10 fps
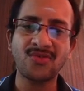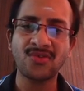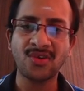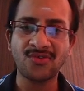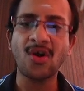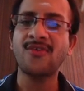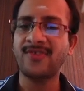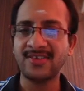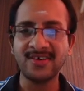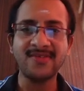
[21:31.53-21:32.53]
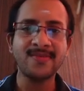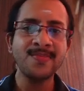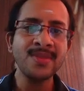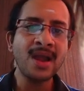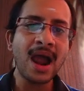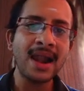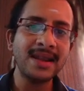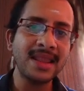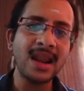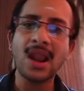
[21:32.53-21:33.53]
resolved features,
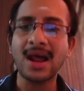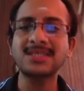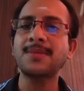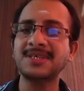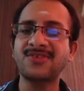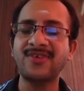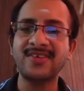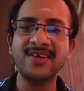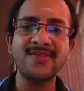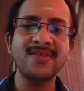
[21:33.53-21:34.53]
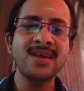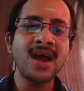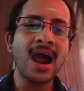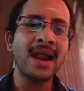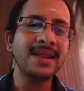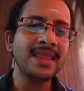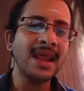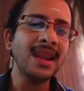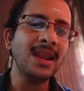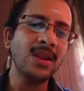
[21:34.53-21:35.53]
and then large object features, and
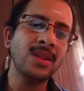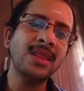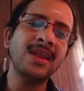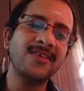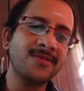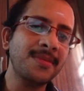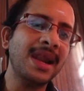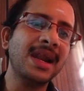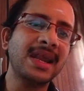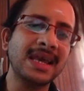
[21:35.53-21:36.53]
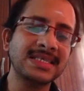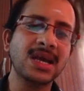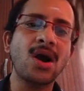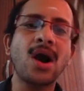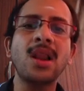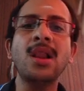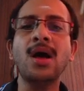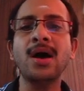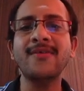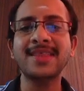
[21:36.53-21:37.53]
then the discriminator takes a call
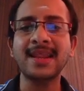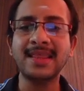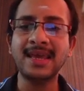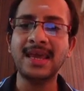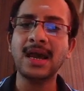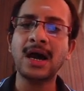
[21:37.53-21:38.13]
whether the